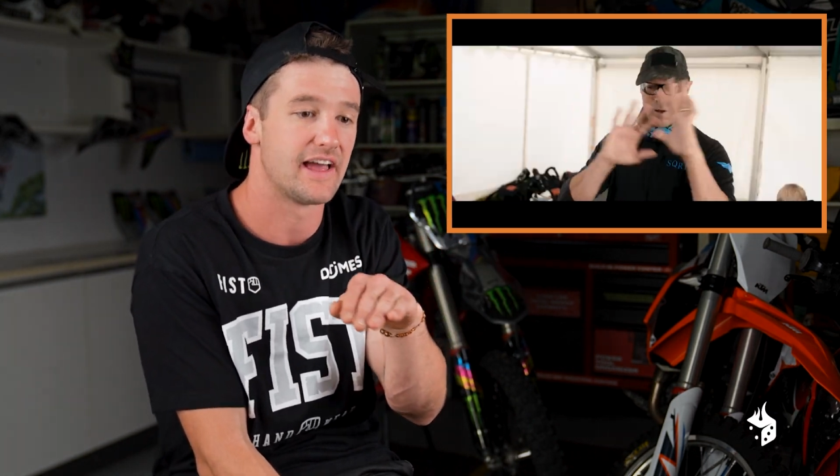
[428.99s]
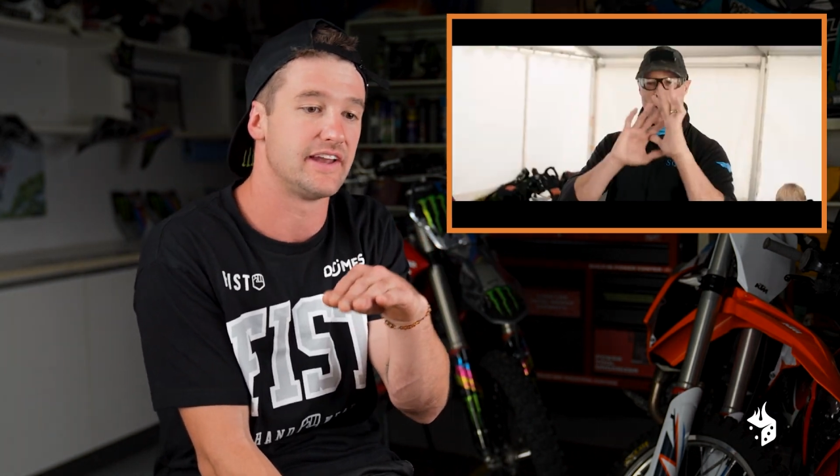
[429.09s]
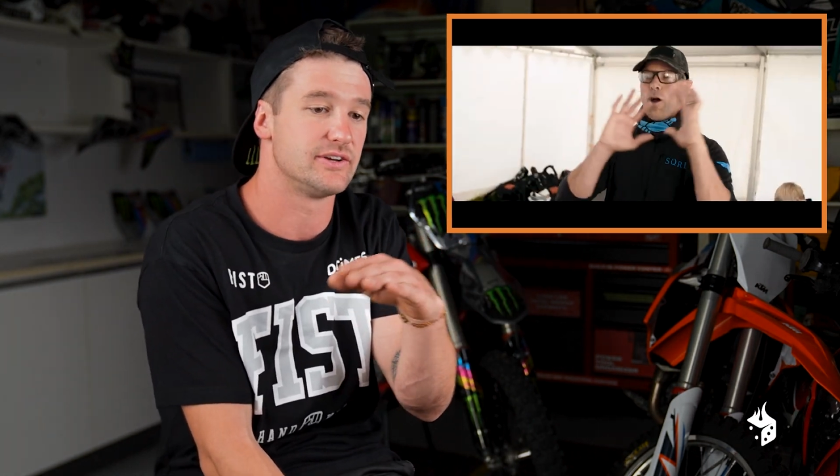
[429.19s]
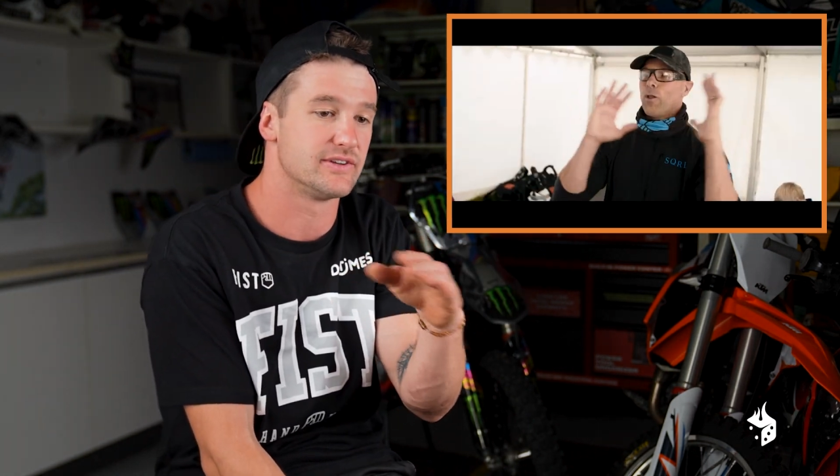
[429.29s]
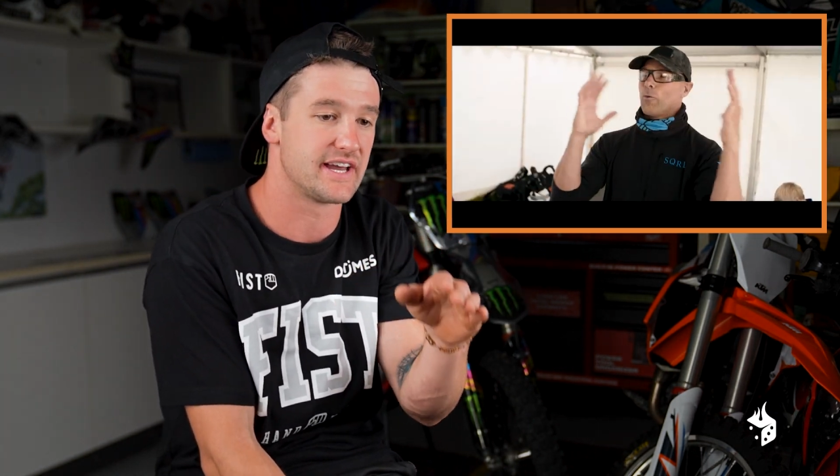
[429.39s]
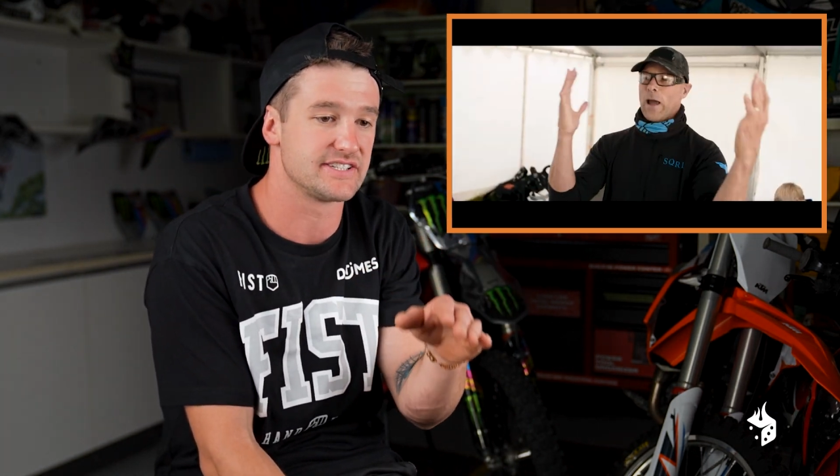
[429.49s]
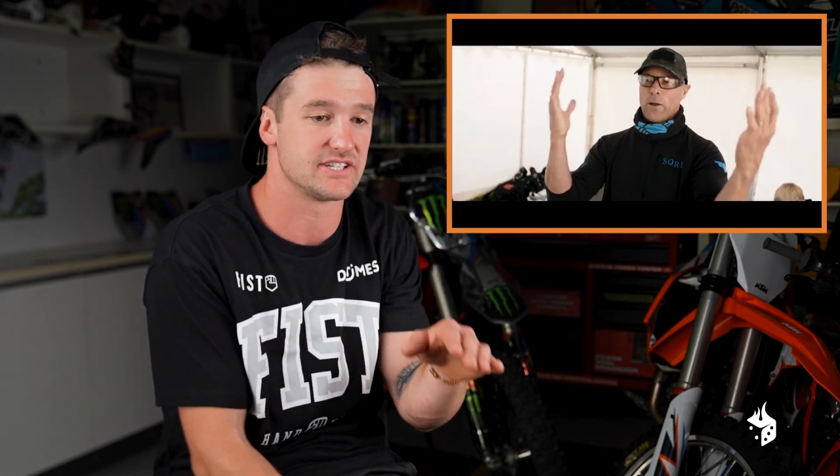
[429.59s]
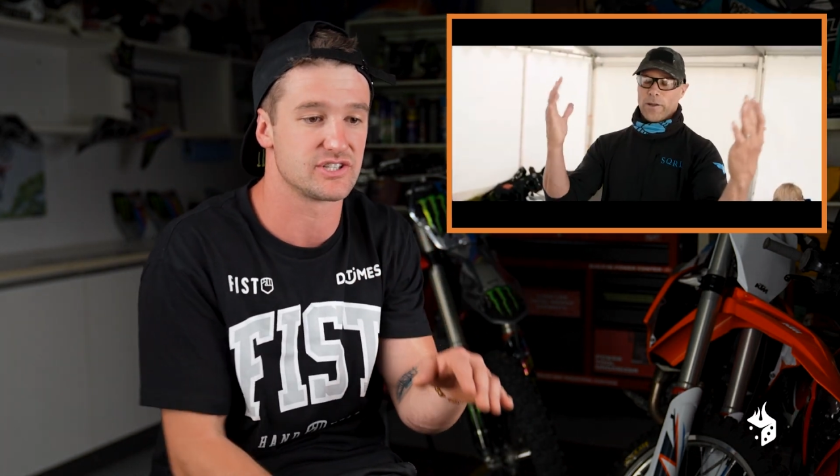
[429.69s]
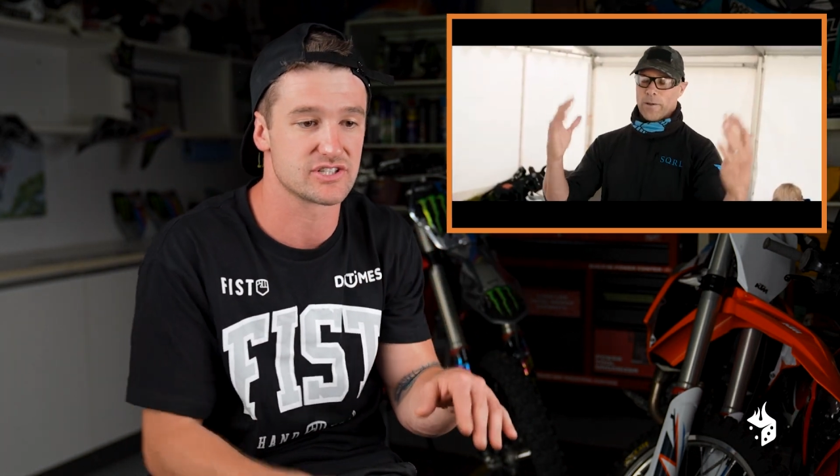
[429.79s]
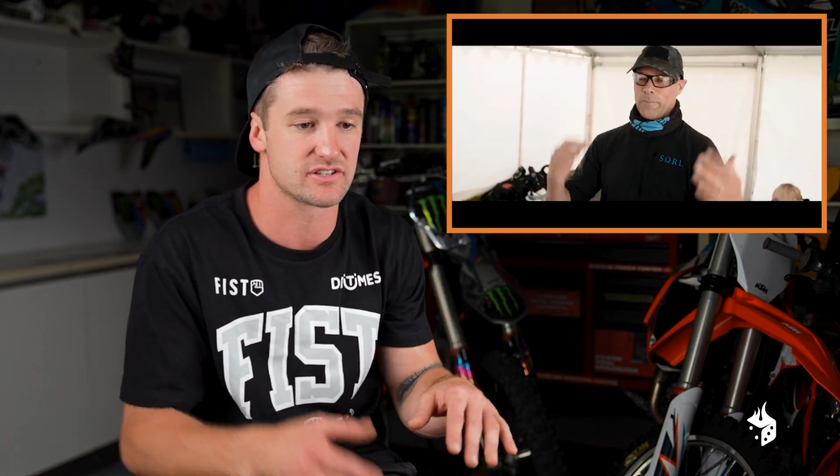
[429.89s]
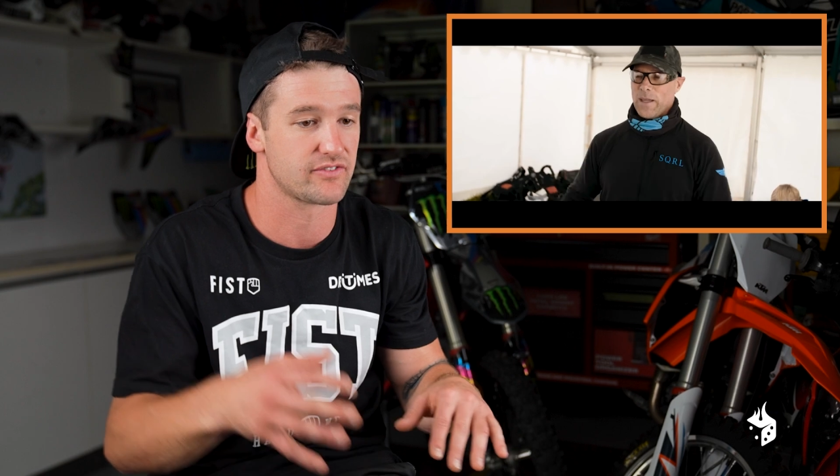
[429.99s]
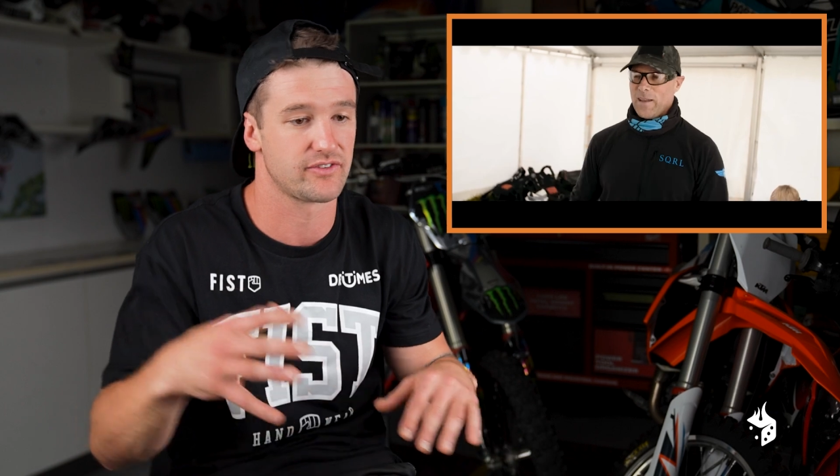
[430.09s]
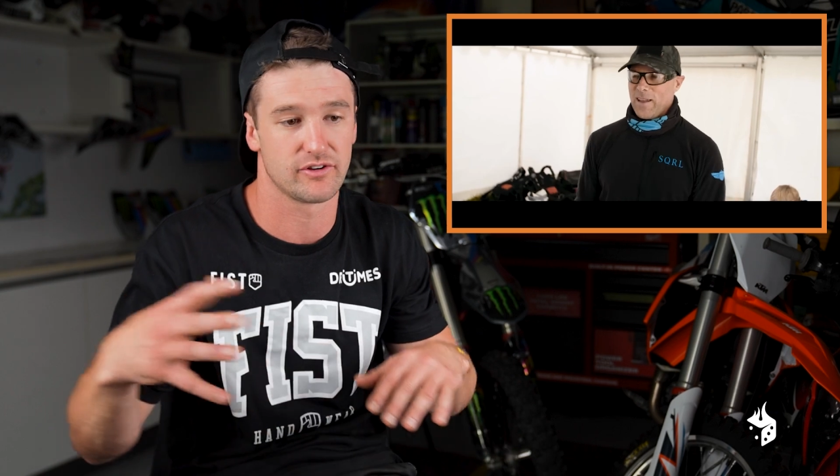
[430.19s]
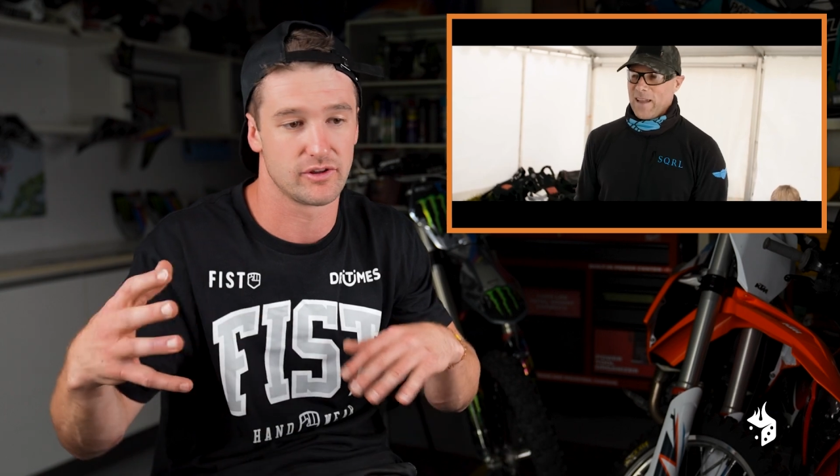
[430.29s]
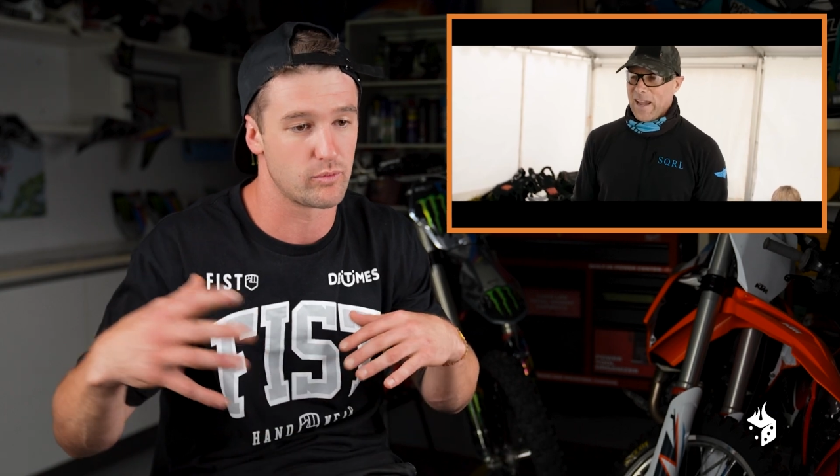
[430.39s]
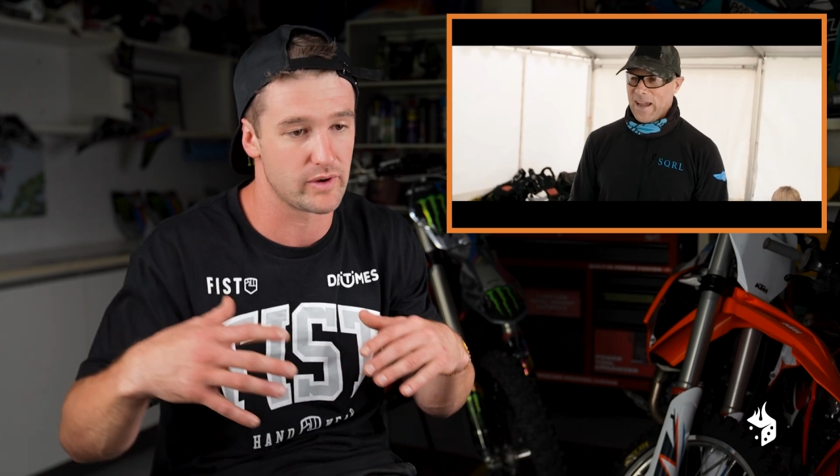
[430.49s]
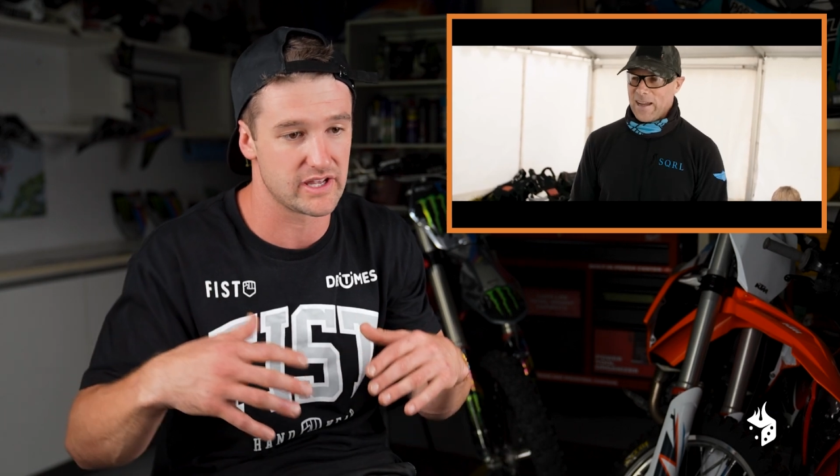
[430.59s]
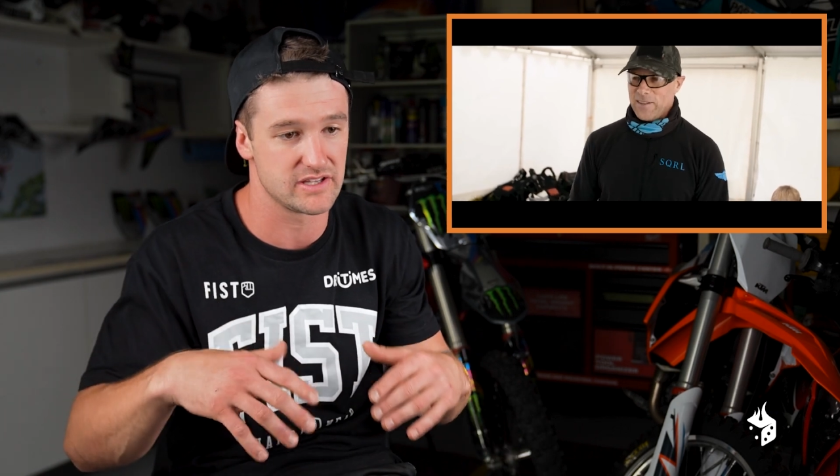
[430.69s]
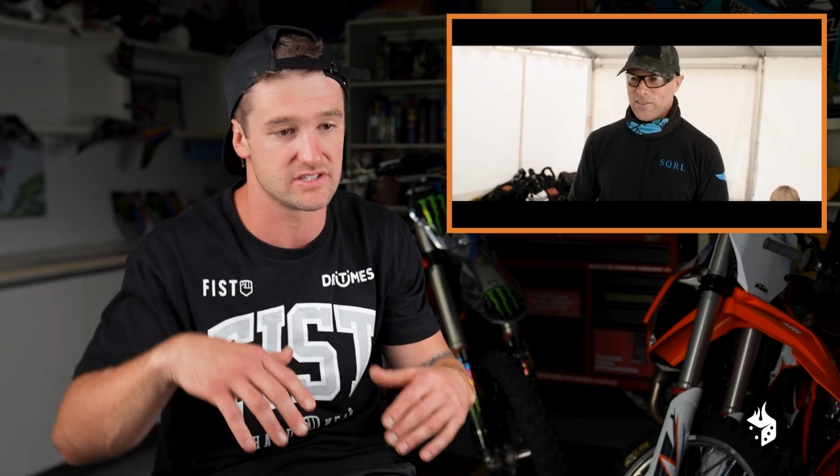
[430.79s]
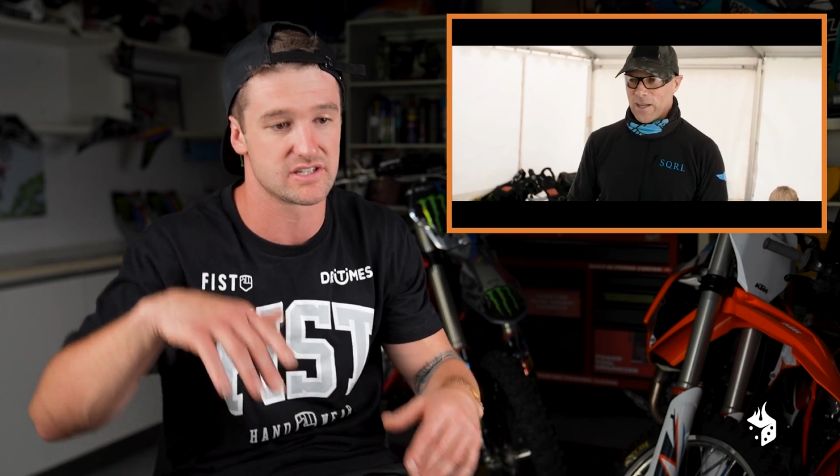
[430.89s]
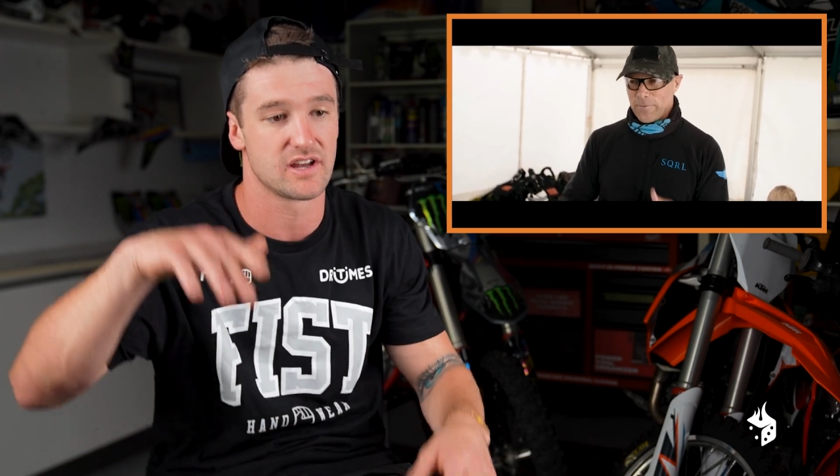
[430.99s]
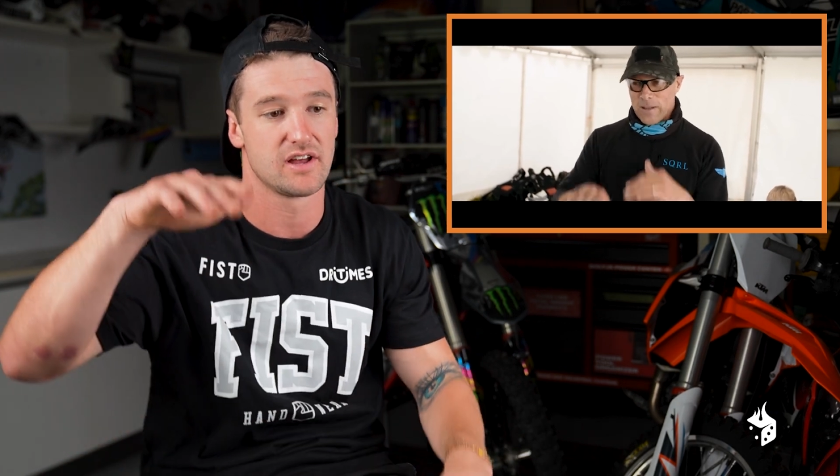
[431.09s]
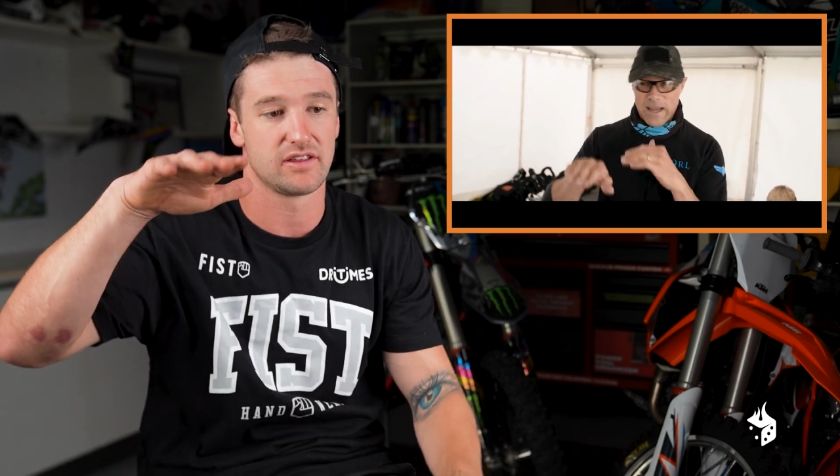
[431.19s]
and he'll exit just to feel the winds,